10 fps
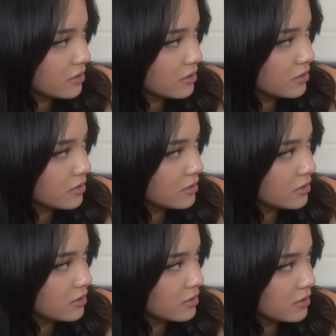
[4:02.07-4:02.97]

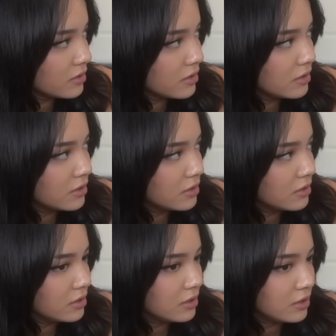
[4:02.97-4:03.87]

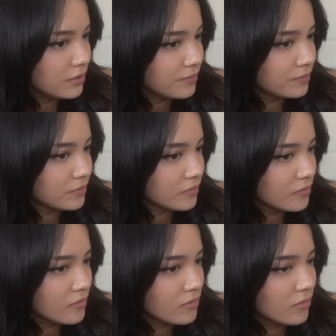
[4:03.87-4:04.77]
This person isn't speaking.